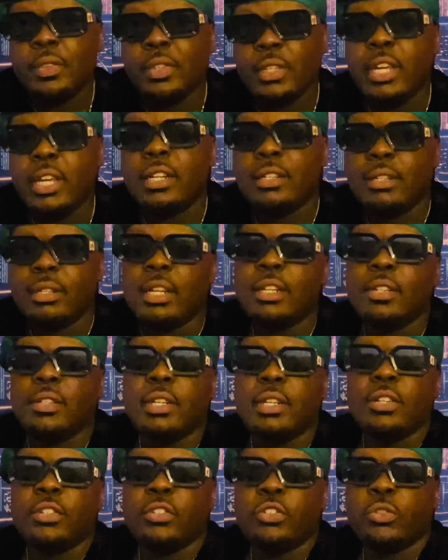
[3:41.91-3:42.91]
Yes,
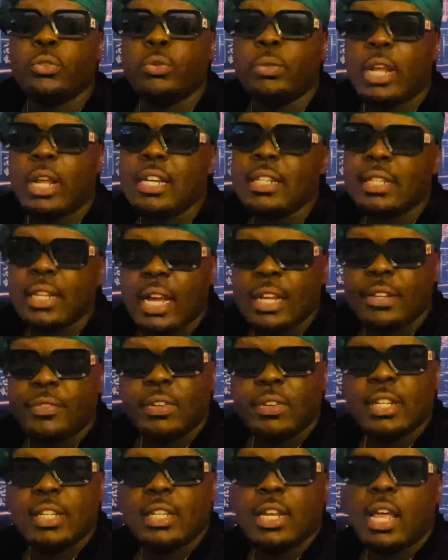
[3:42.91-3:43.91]
that's true. Nice guys
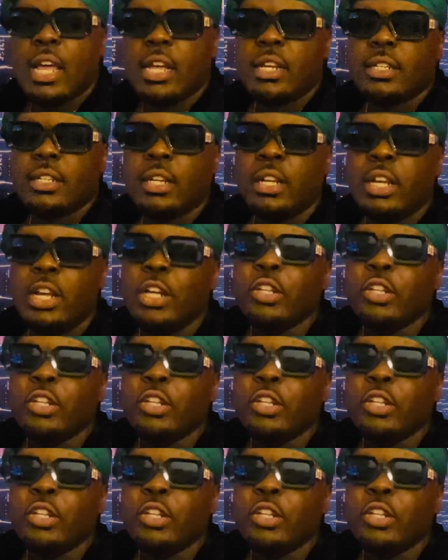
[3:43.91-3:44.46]
finish last.